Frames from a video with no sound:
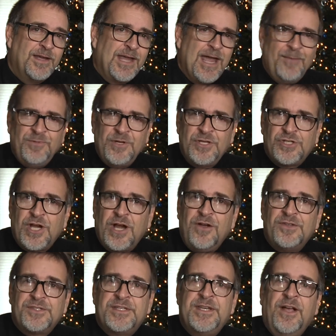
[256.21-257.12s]
Captain
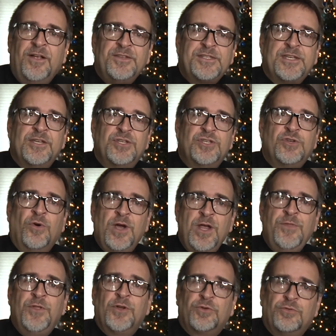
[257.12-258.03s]
Charles Nelson
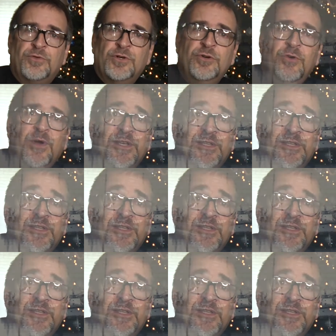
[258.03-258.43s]
joined the crew